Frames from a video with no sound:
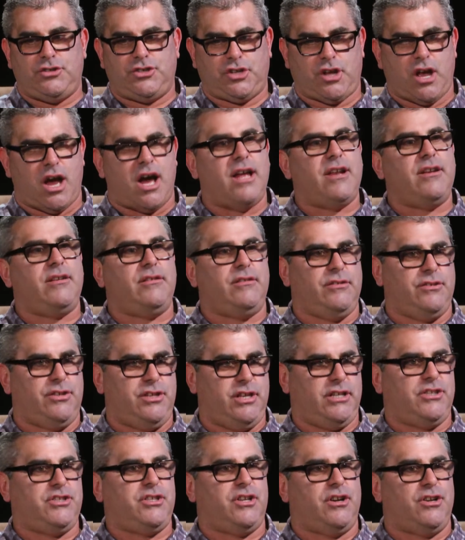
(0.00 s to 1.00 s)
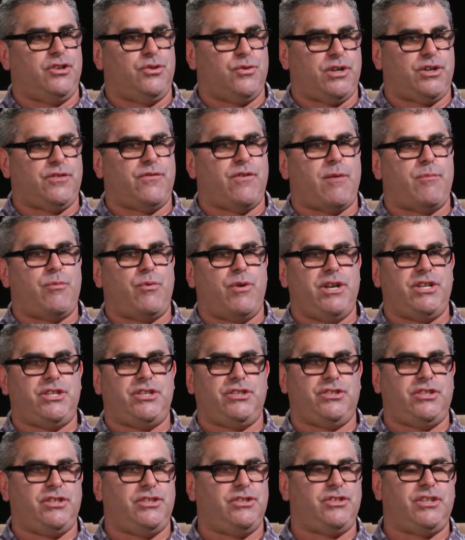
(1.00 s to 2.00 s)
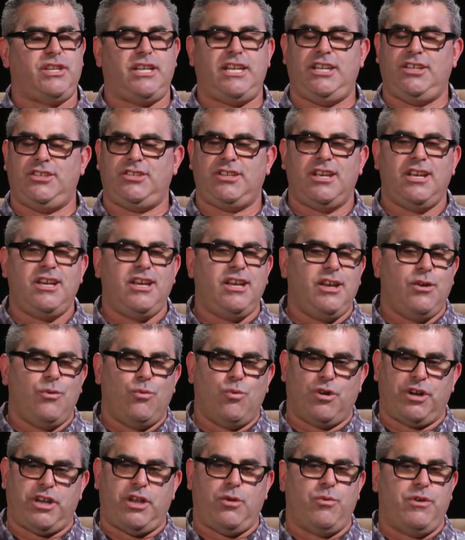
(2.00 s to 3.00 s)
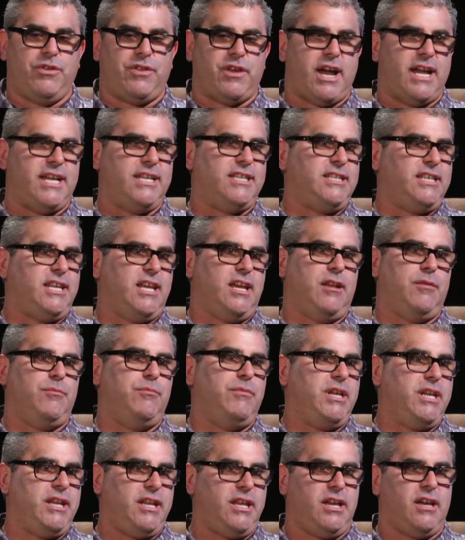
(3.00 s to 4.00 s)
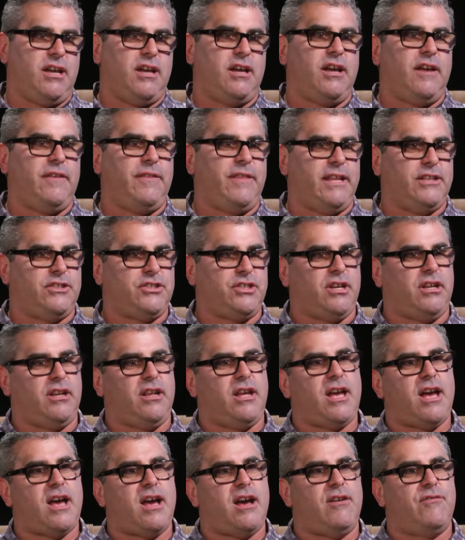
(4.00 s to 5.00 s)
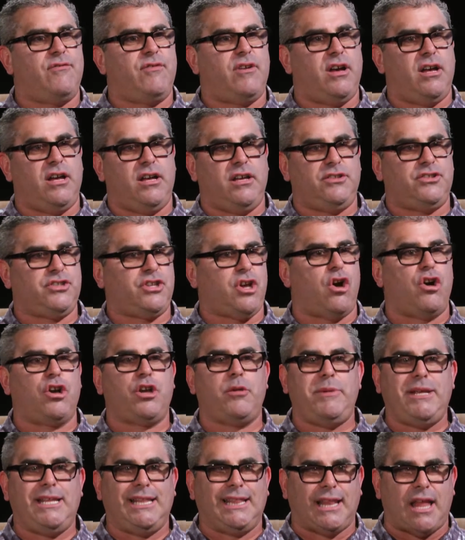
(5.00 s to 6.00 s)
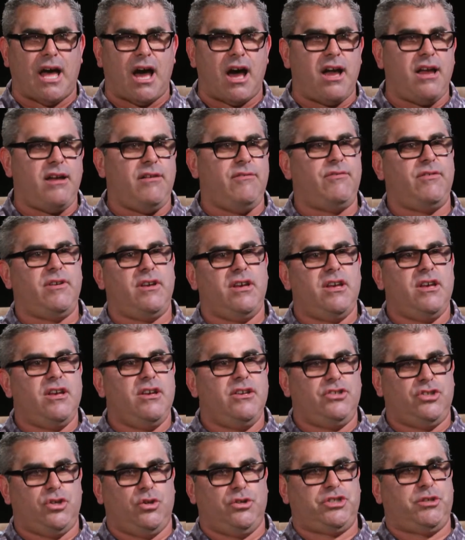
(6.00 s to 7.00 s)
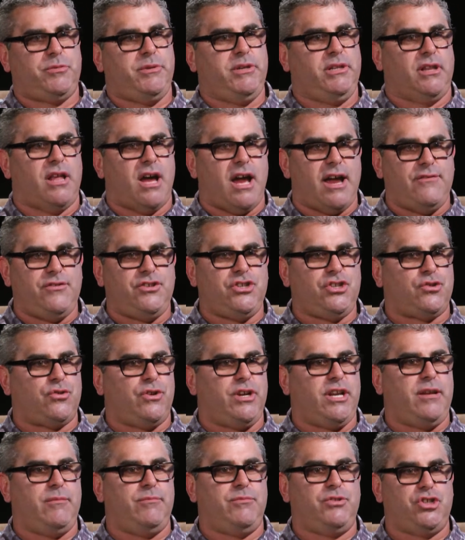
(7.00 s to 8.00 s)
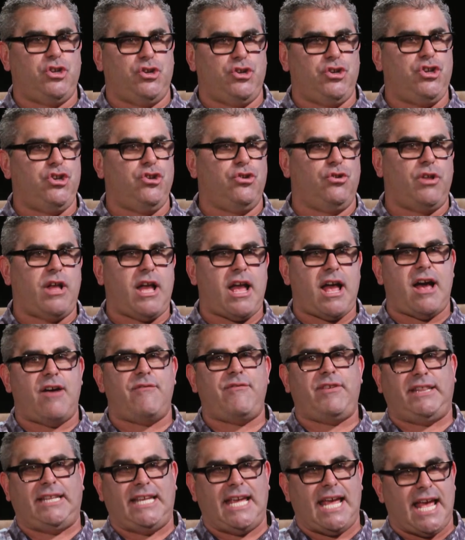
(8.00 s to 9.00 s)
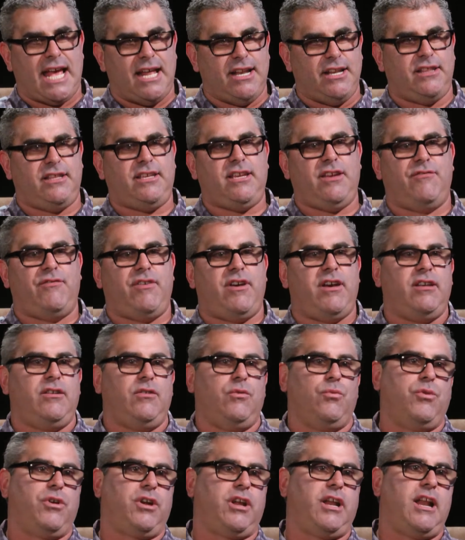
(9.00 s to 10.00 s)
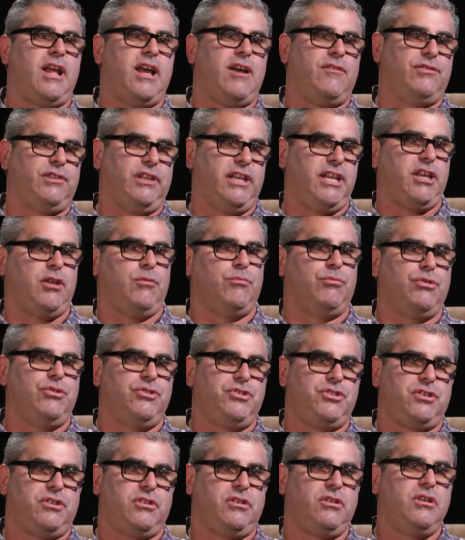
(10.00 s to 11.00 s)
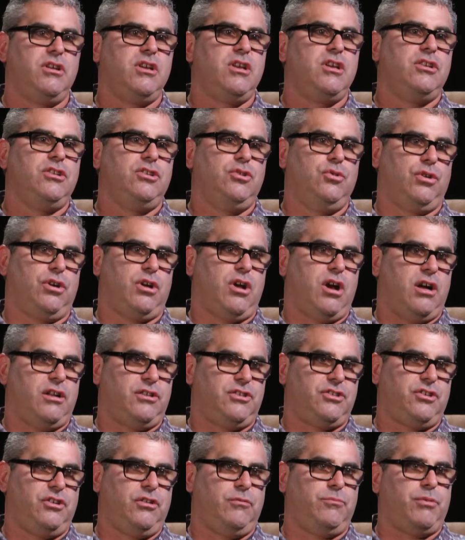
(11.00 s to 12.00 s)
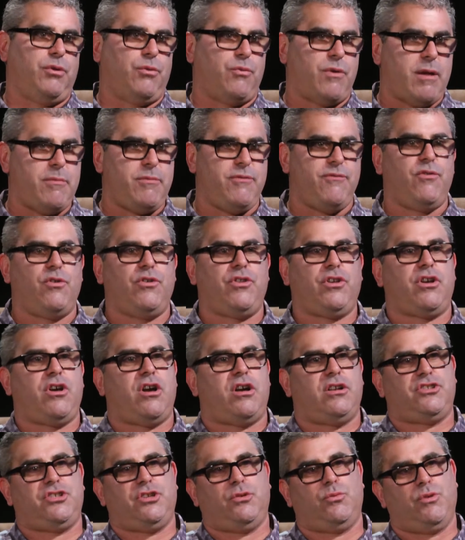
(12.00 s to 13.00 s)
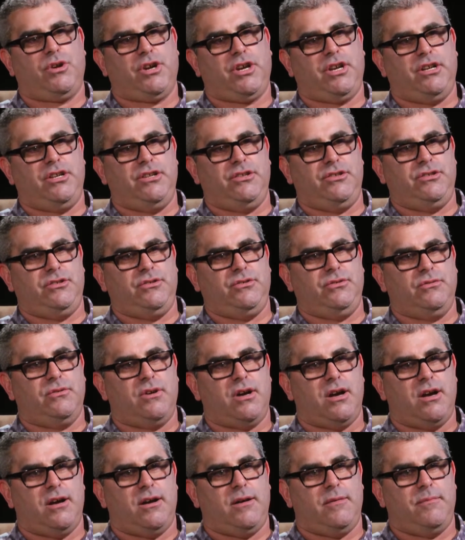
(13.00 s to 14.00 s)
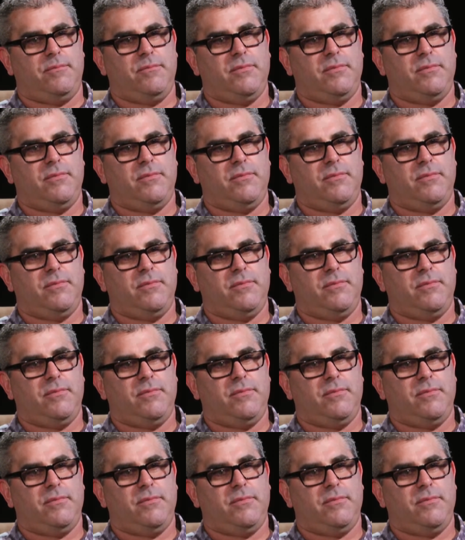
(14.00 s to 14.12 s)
Scott Dixon, our Director of Operations, he's working with ICN Media. That's going to have, it's all going to be live. So it's going to be live stream. So you'll have, at the end of the event, we're going to have Lincoln Brewster do a concert. But right before the concert, we're going to do